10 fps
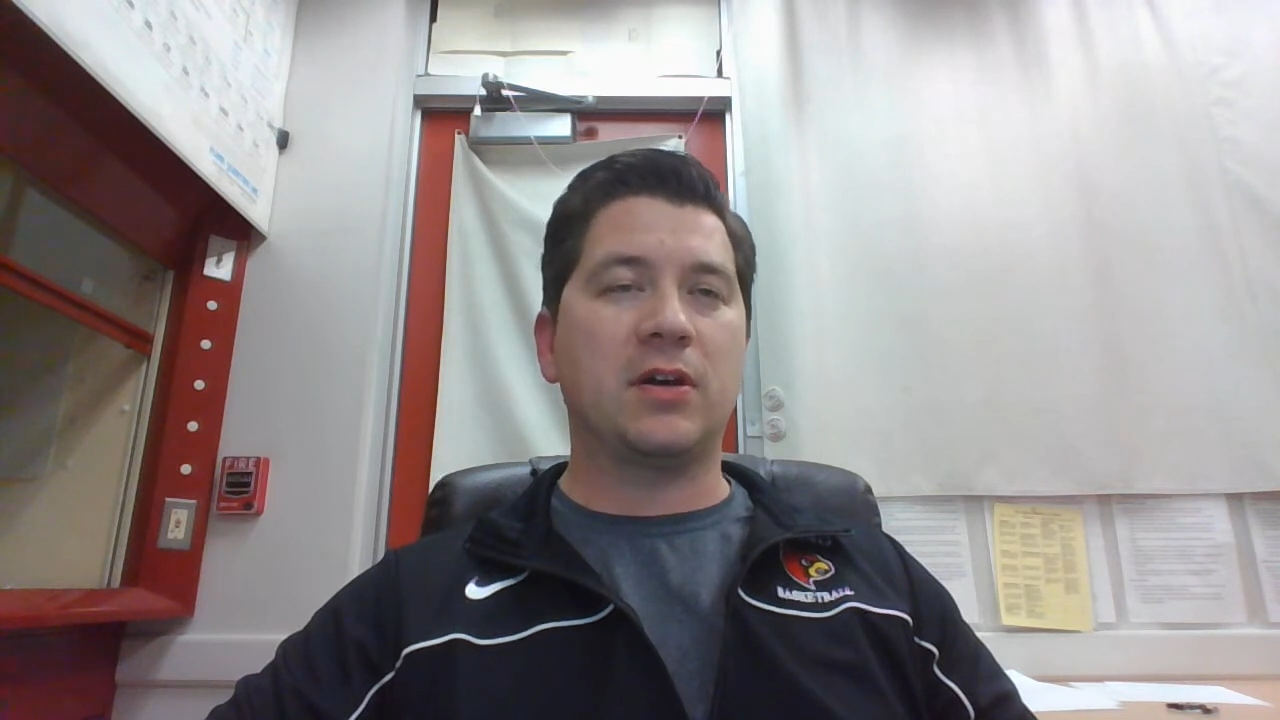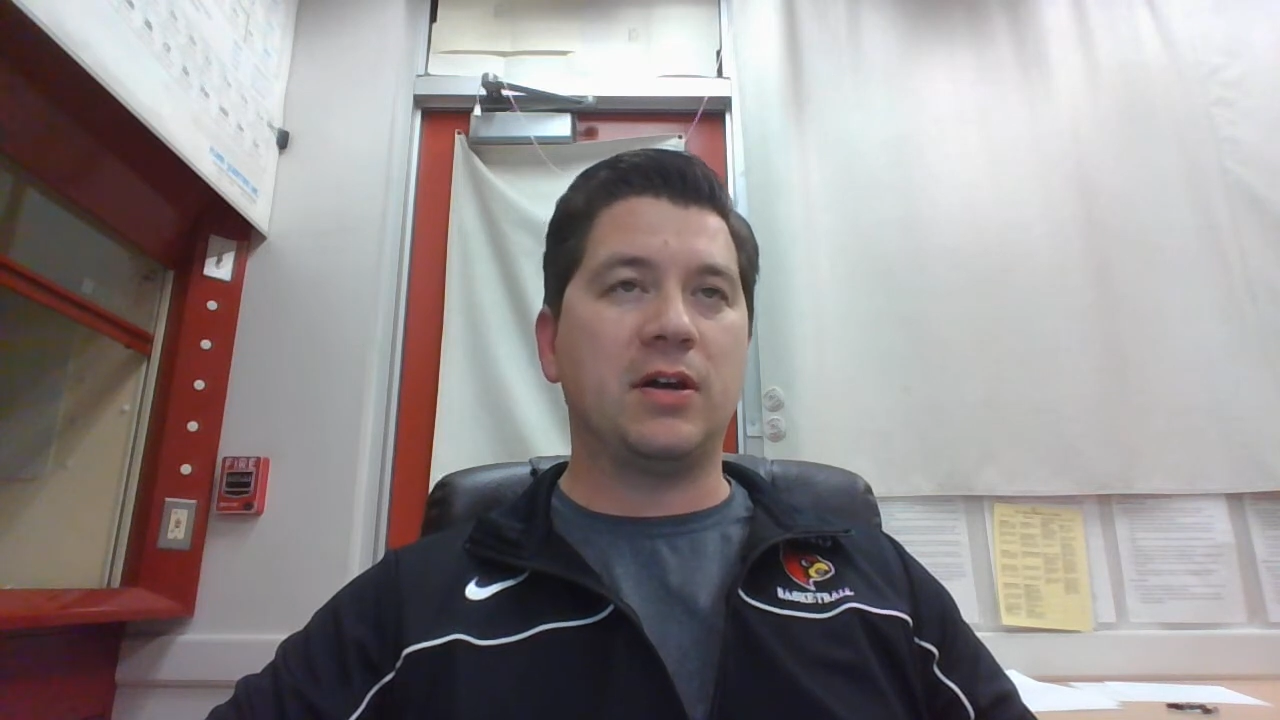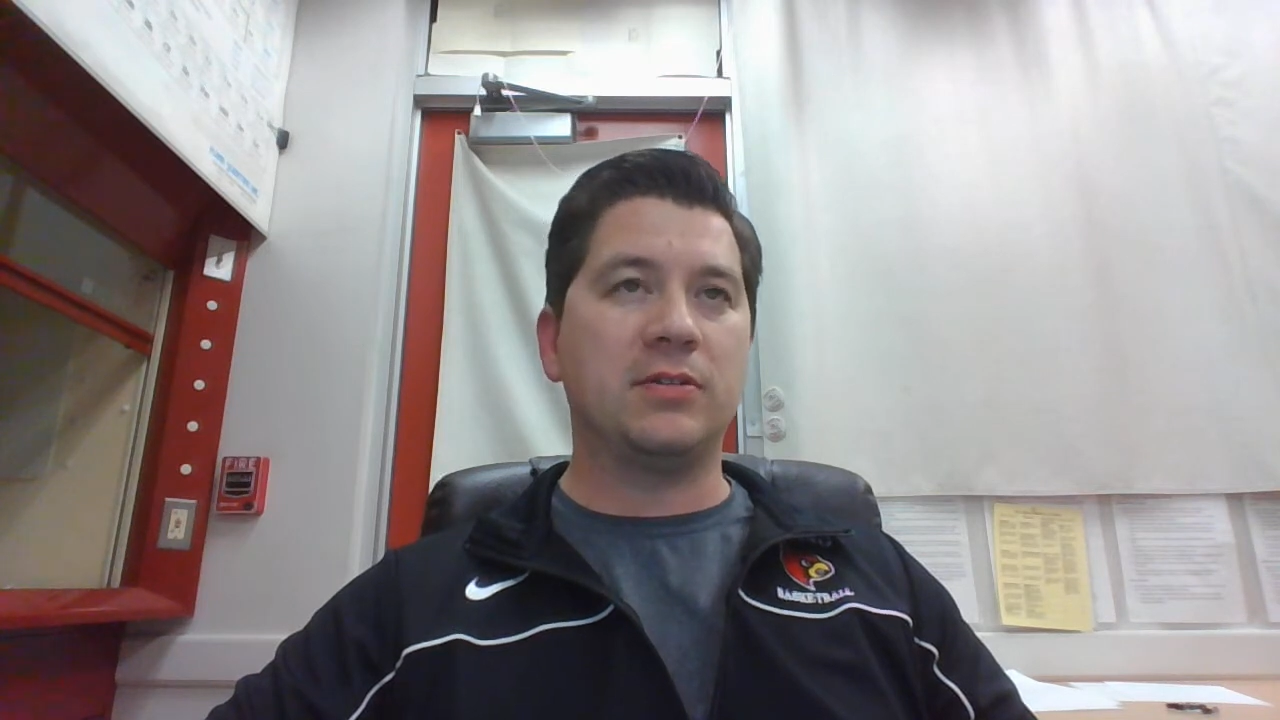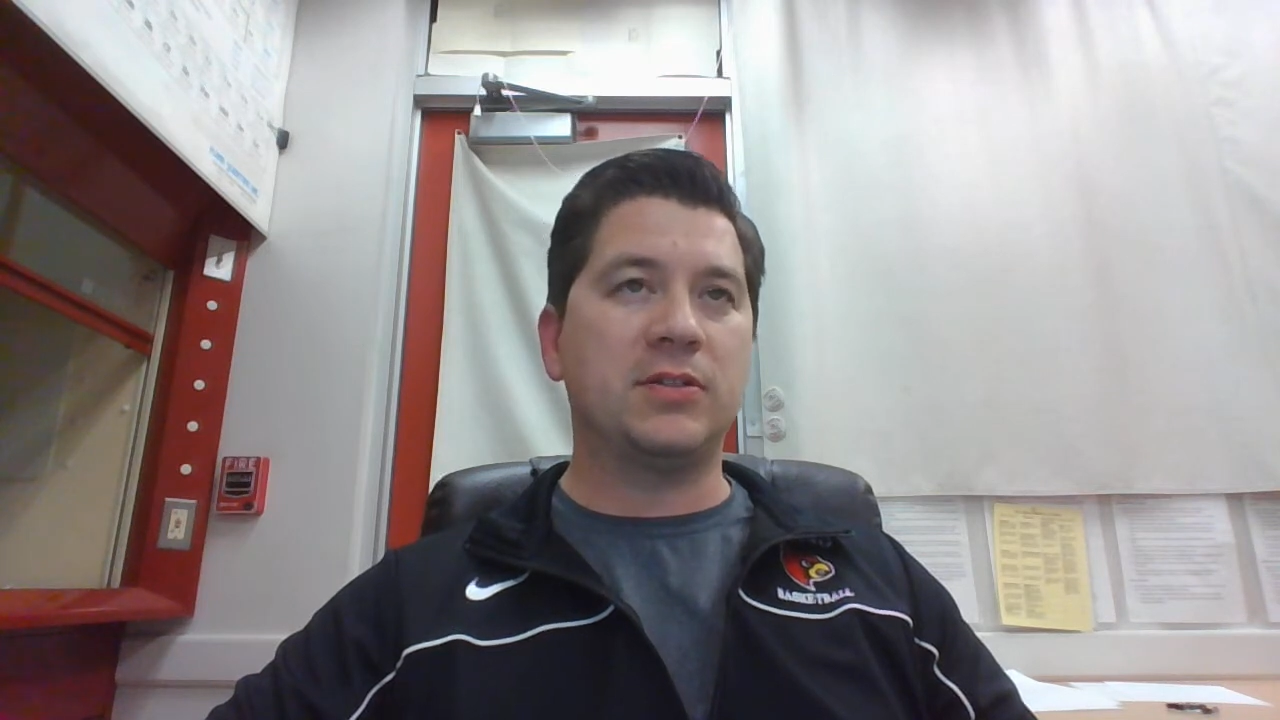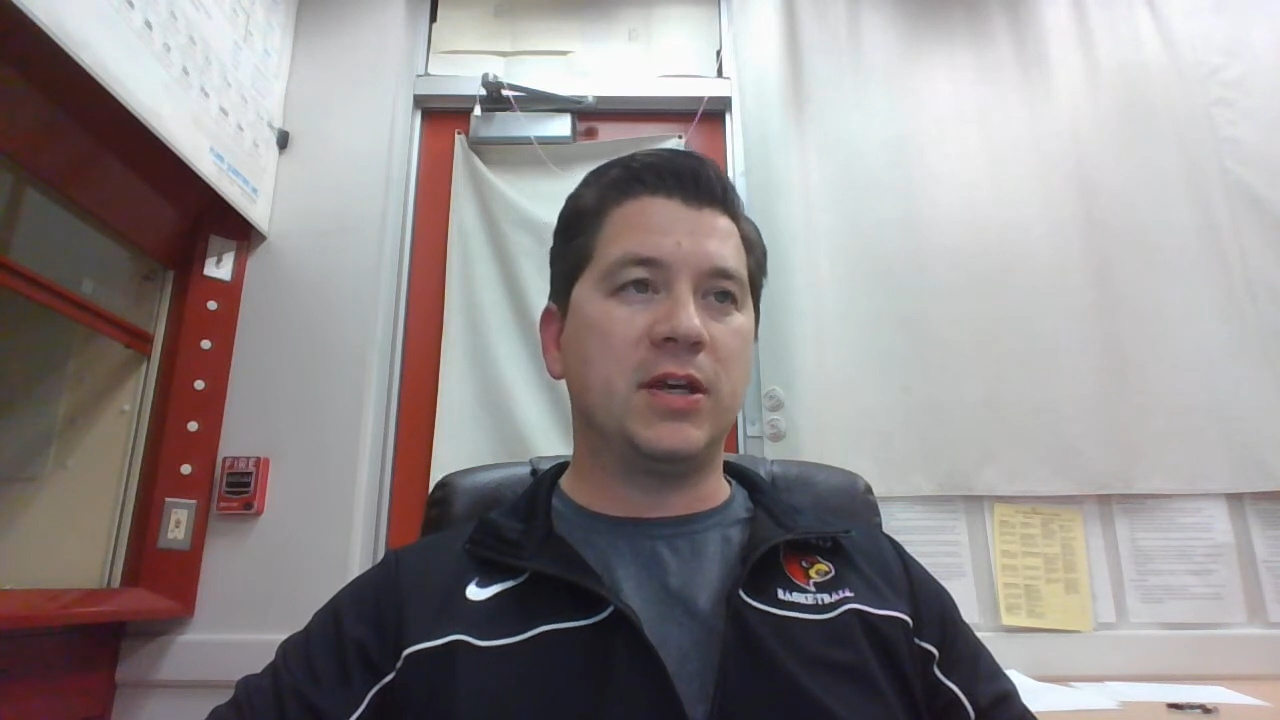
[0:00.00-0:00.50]

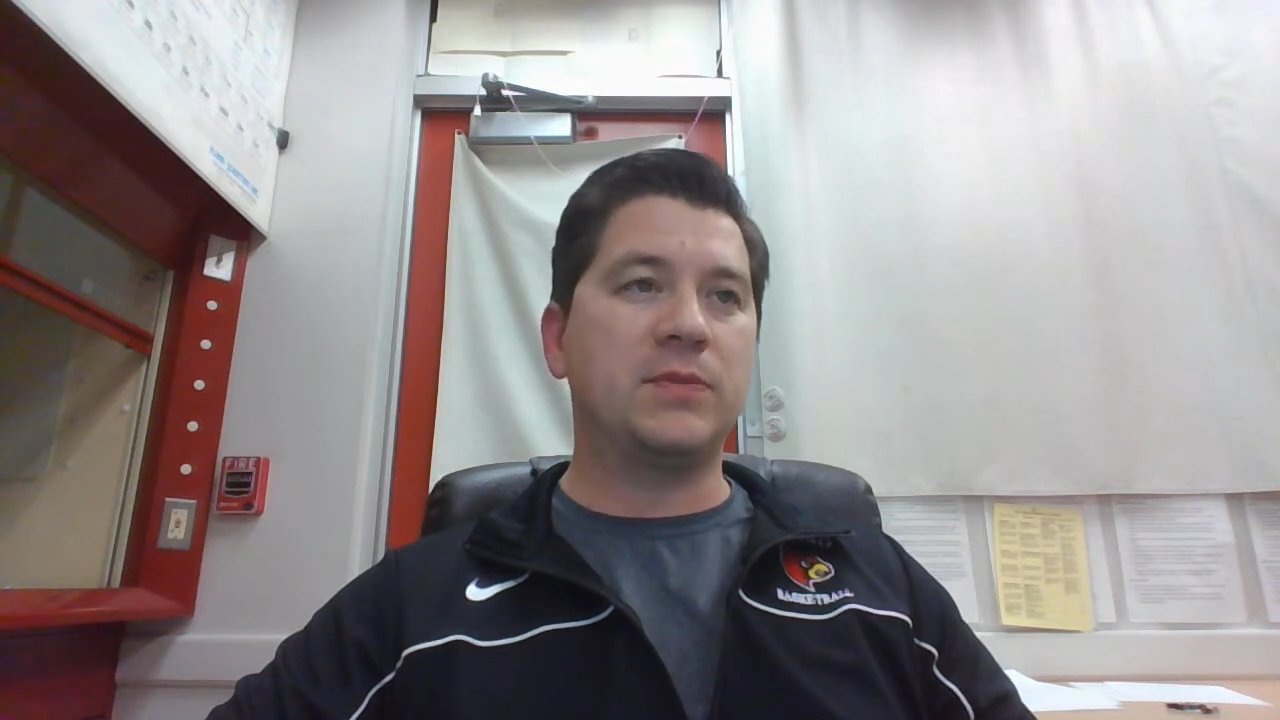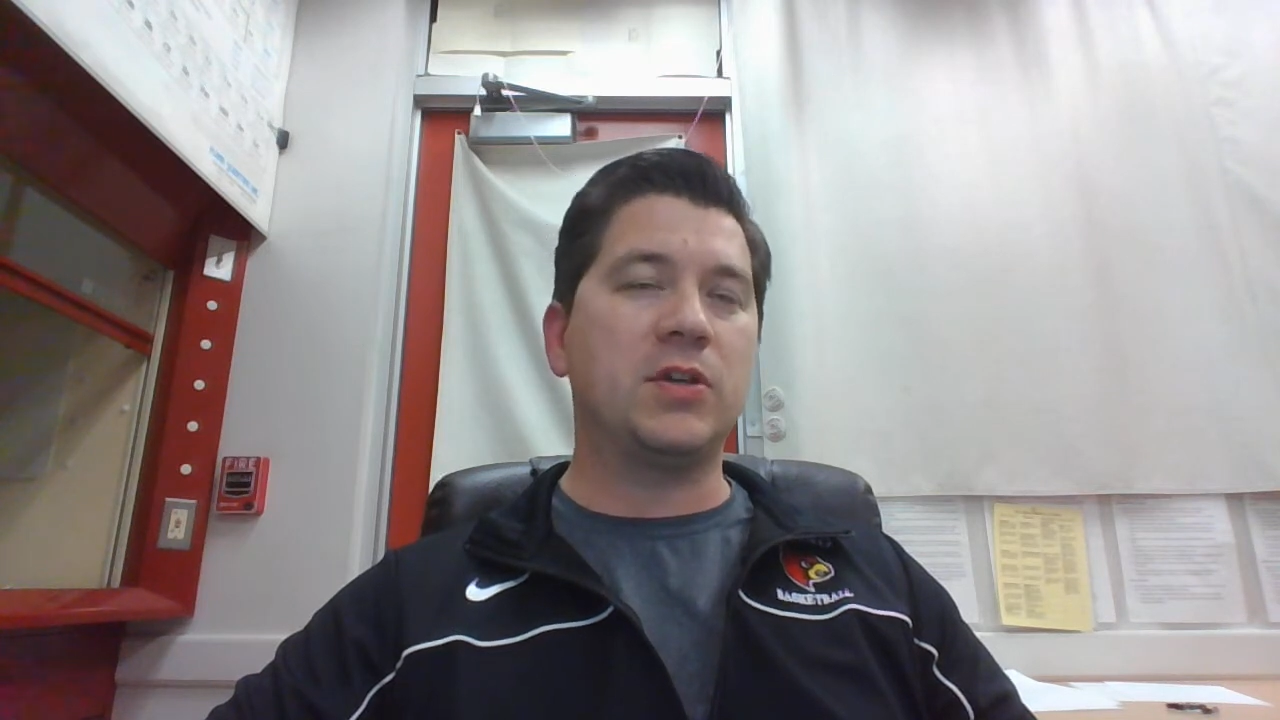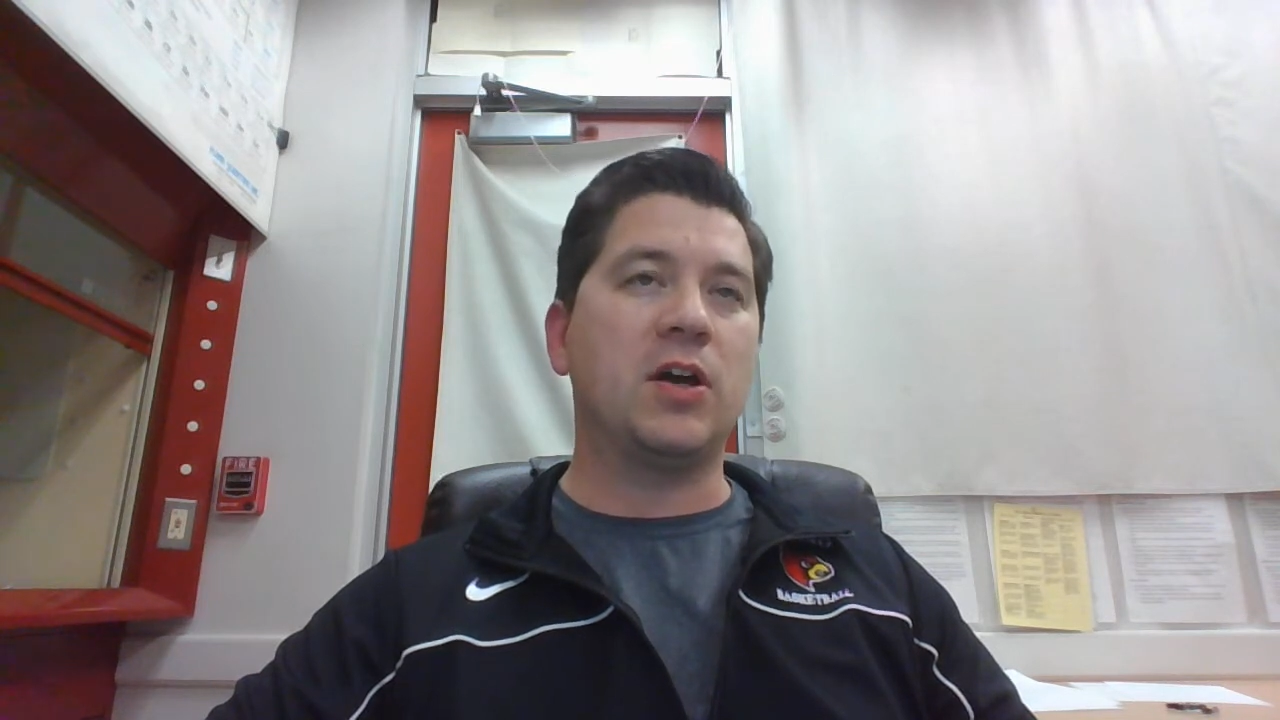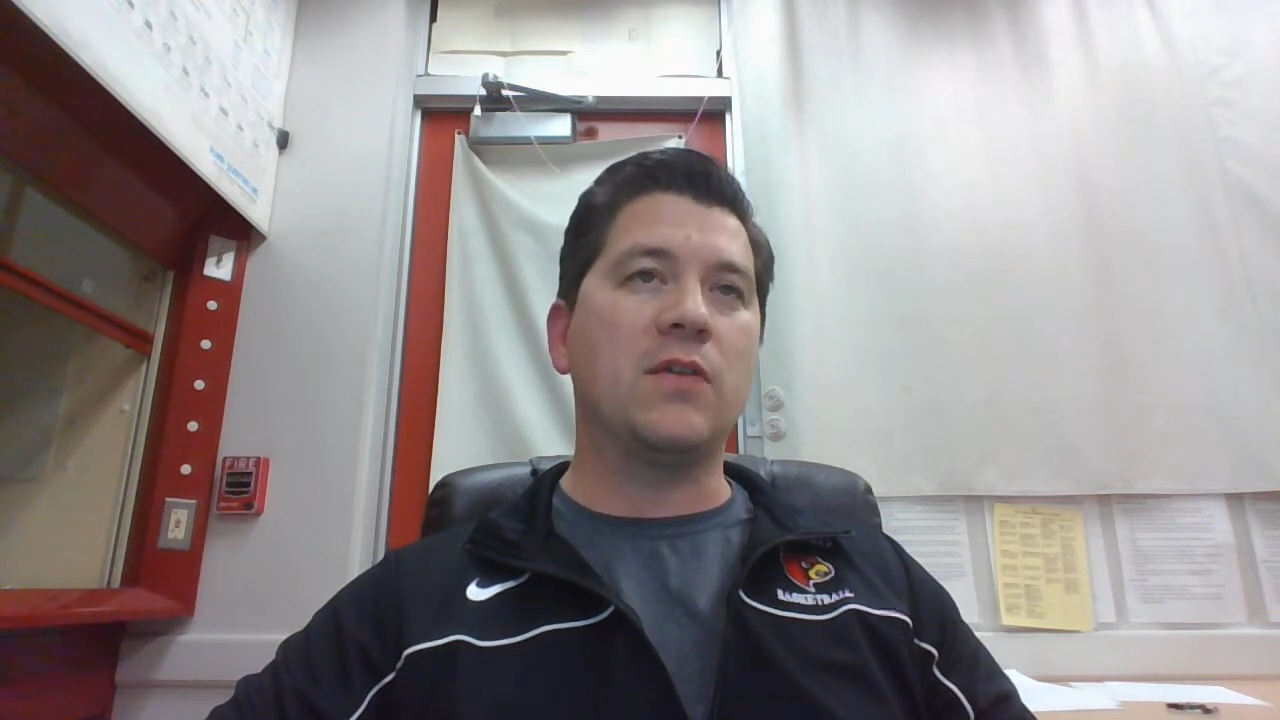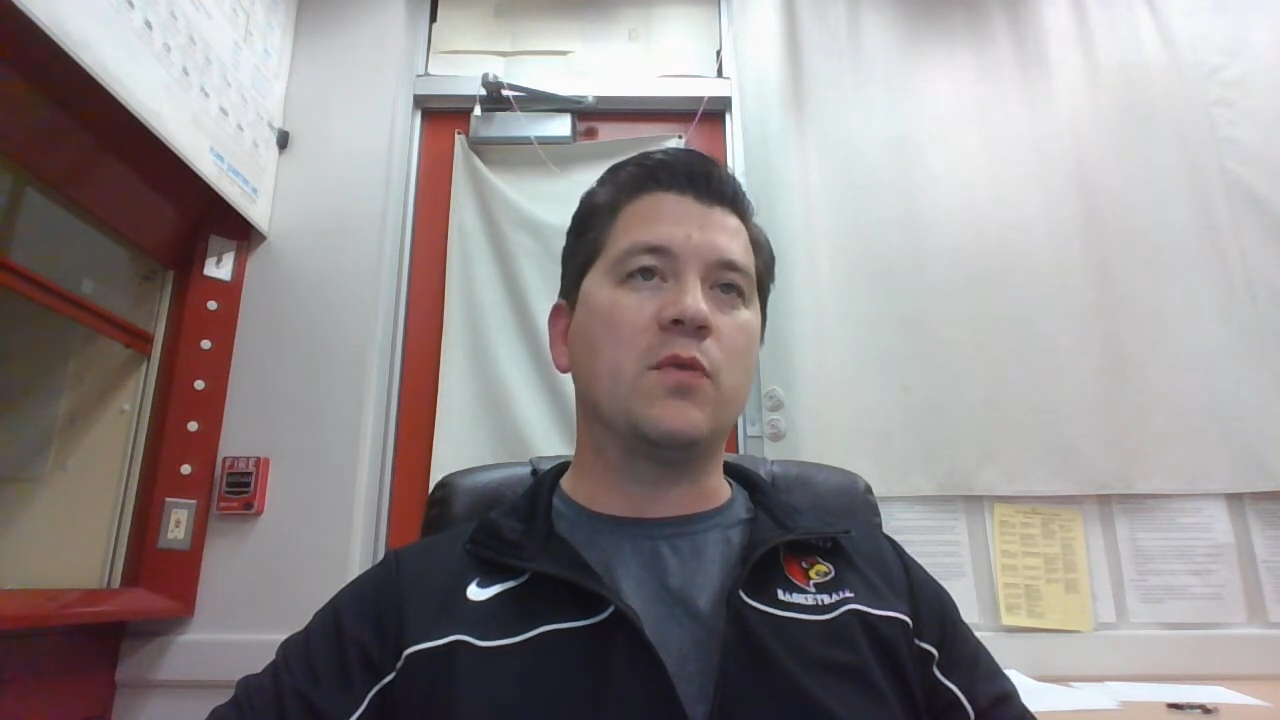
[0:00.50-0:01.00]
concepts
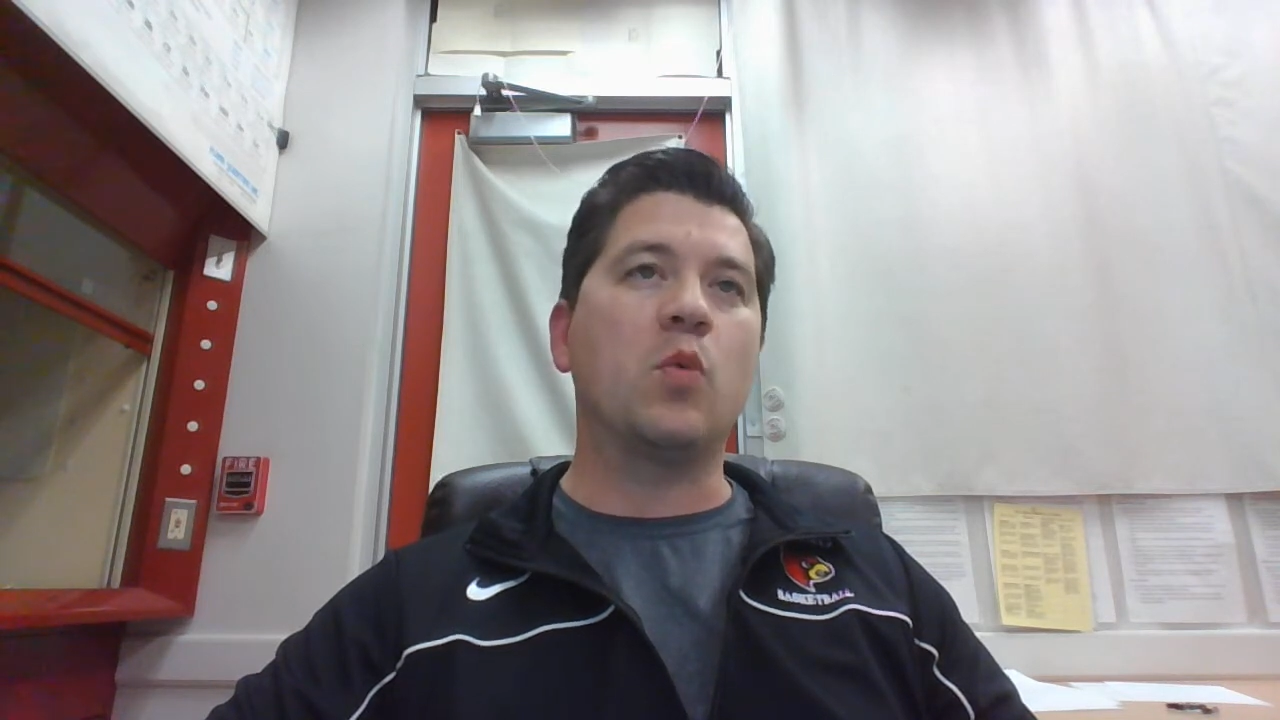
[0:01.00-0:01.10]
of